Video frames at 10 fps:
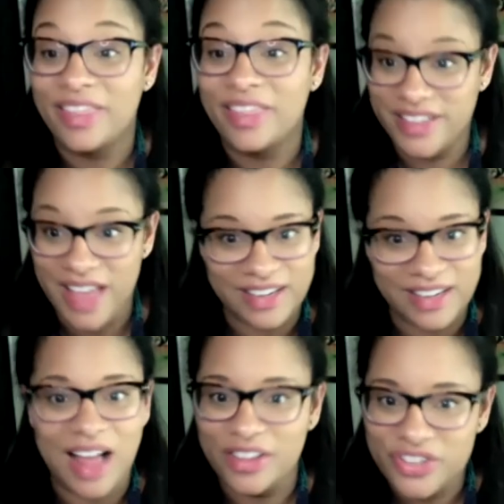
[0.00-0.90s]
The
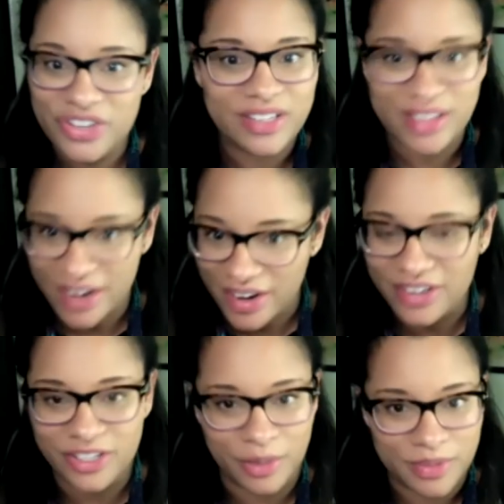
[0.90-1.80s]
technology is there in
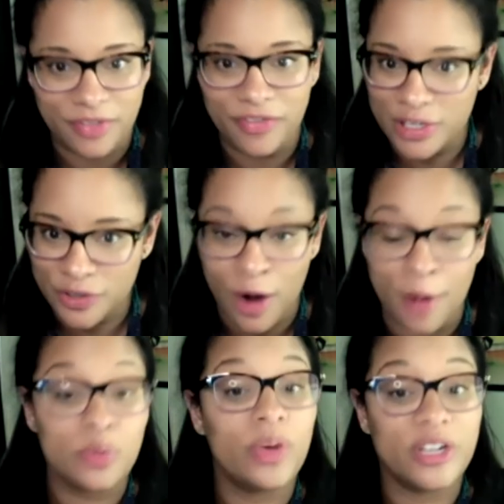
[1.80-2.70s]
terms of fish
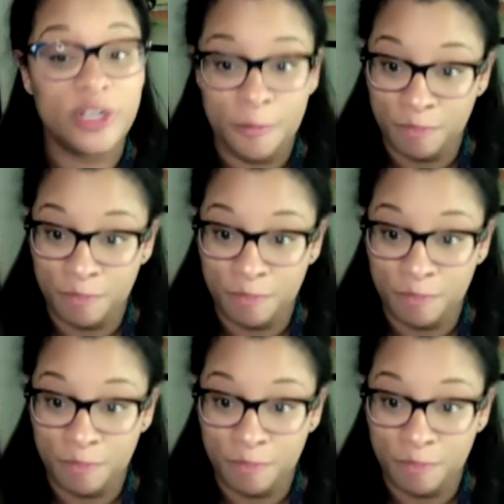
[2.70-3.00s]
farms, which